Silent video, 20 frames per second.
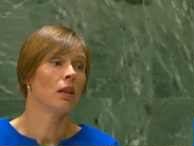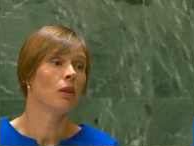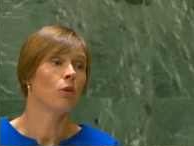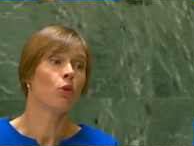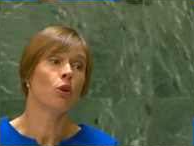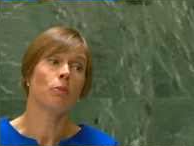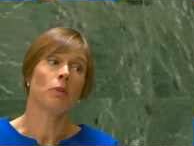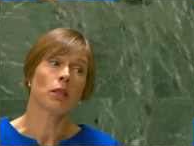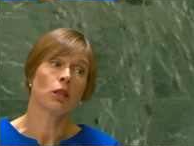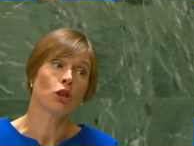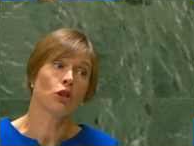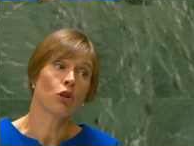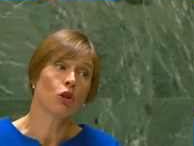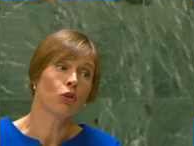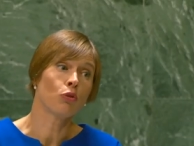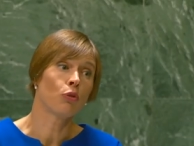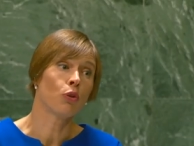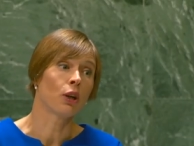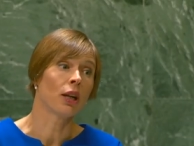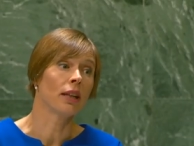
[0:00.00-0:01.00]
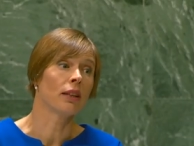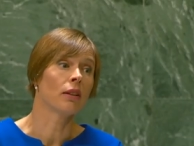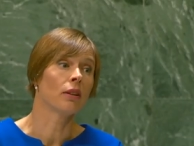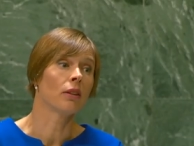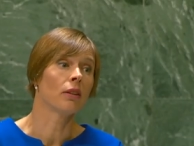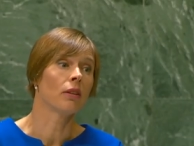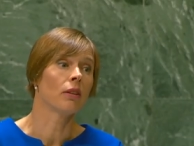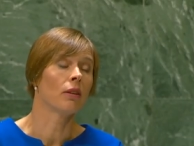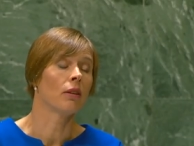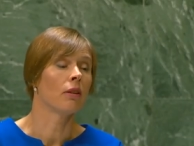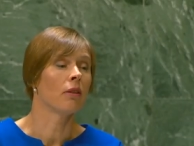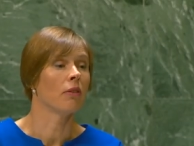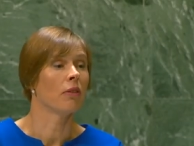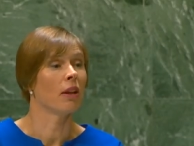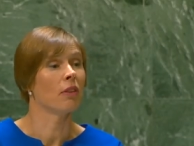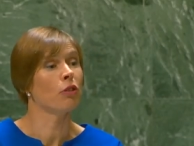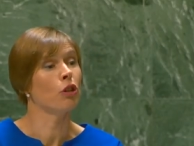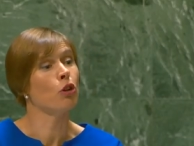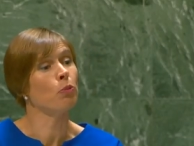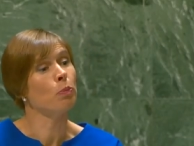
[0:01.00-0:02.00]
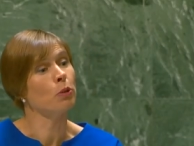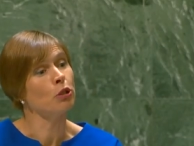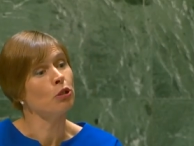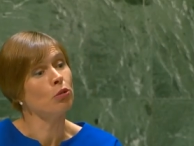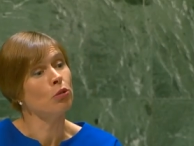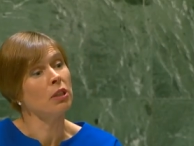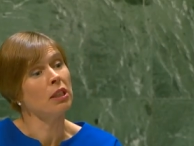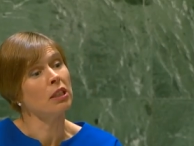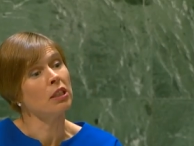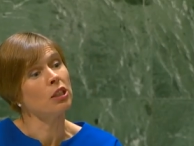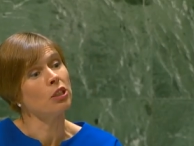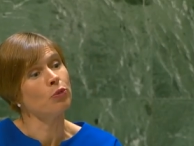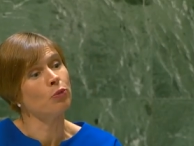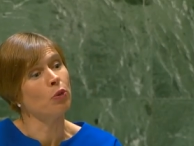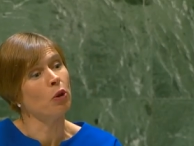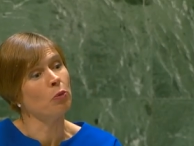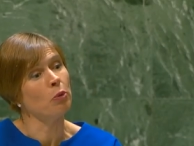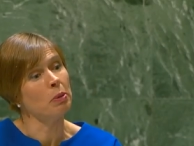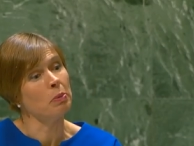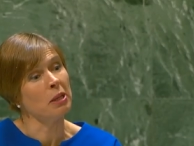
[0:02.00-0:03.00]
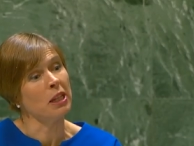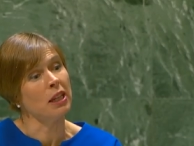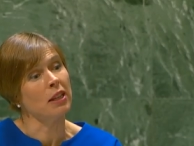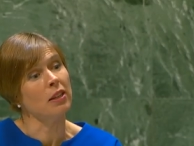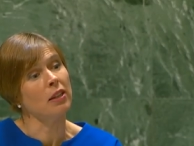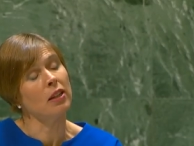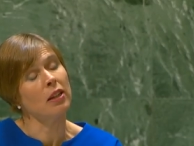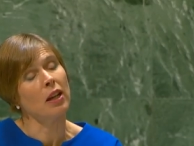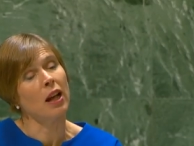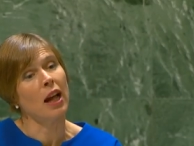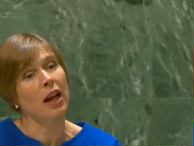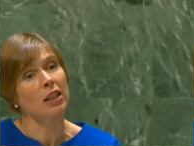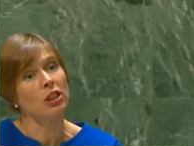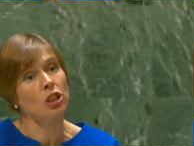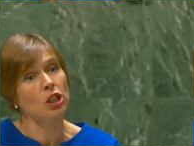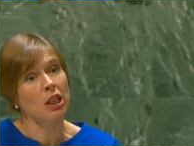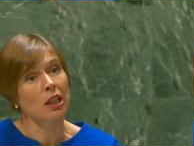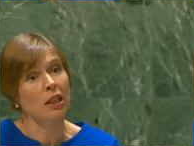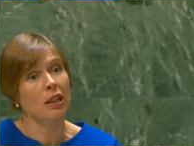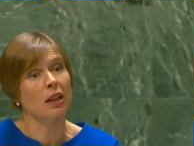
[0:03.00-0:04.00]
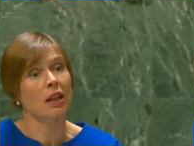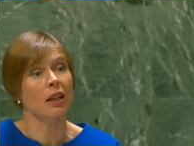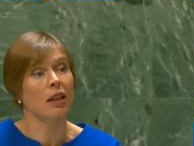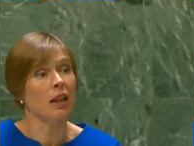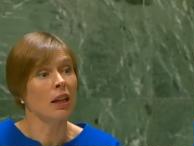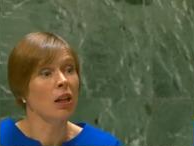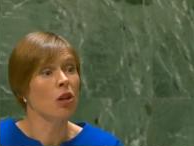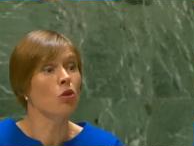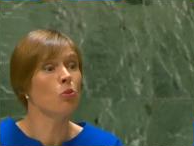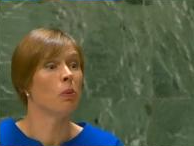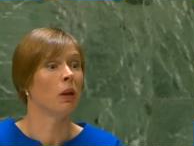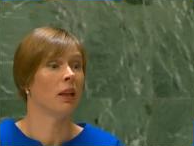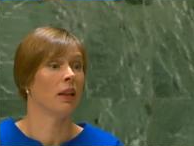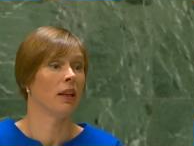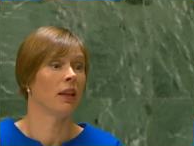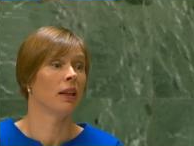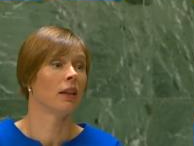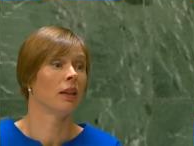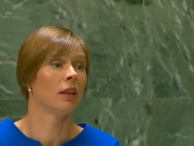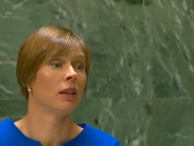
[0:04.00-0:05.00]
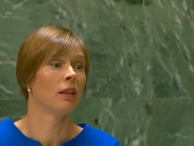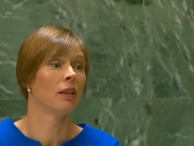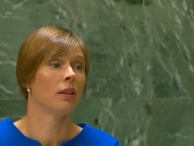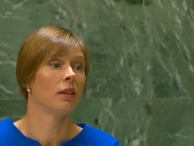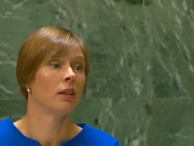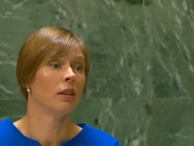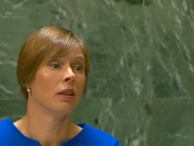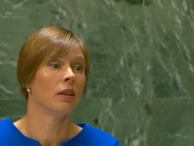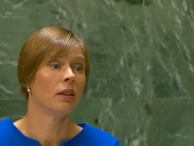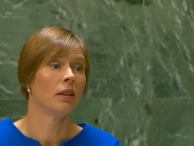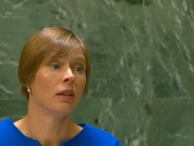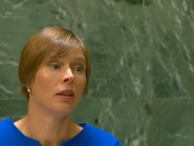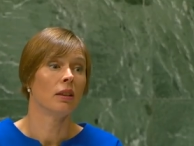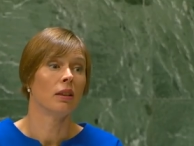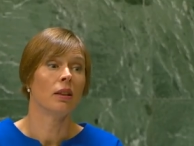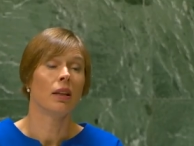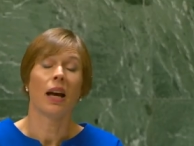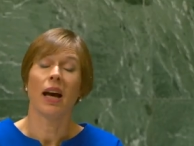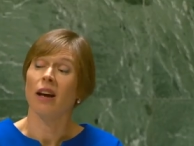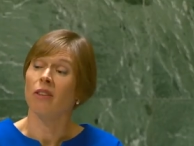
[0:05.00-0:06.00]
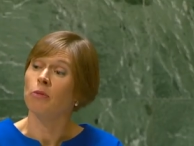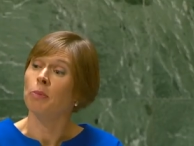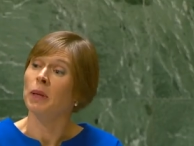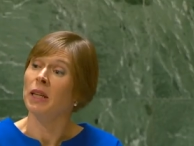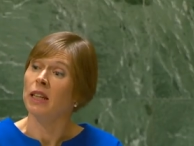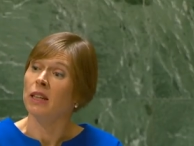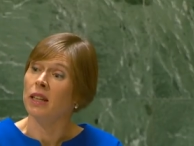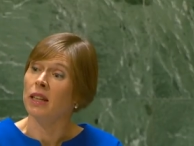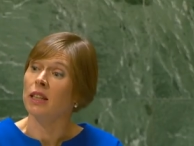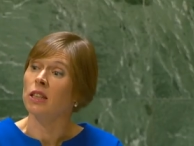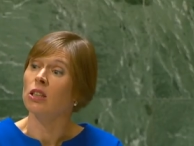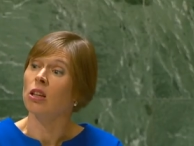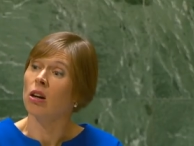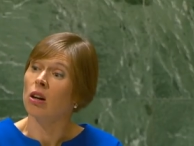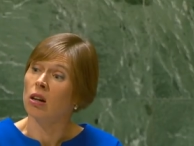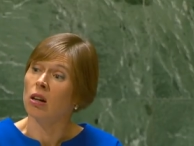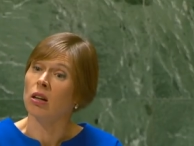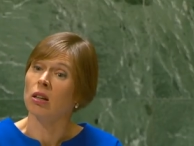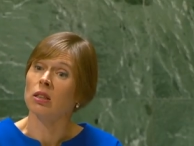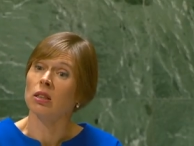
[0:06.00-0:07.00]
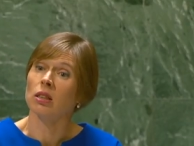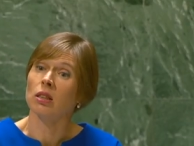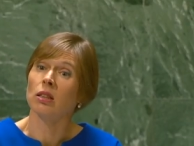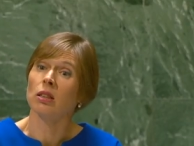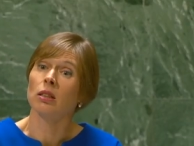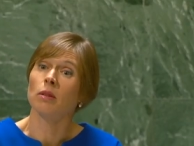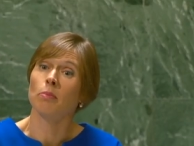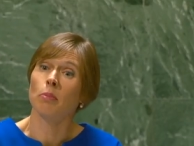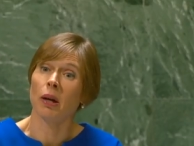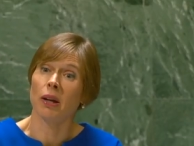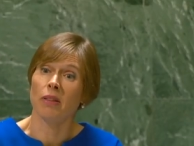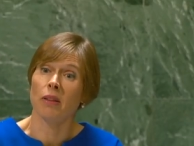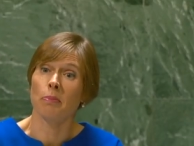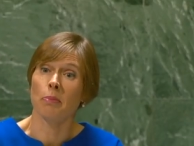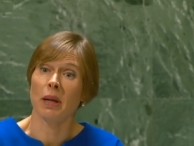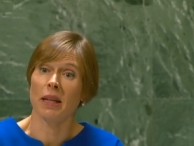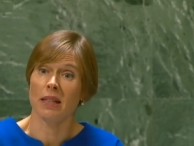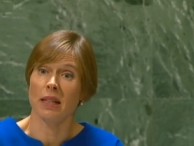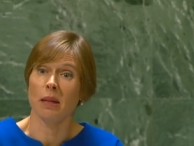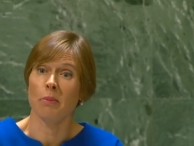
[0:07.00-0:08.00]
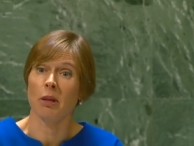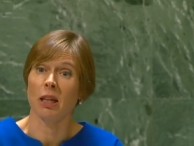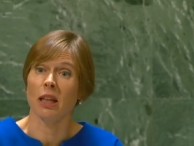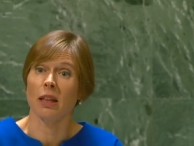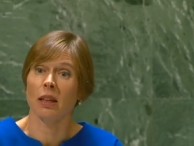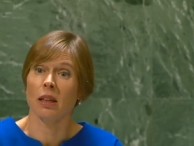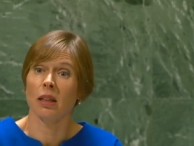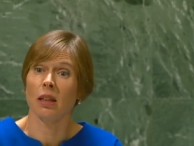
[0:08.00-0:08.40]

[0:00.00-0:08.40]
we must not forget that the opportunities for women and children globally have been hit hard by the pandemic.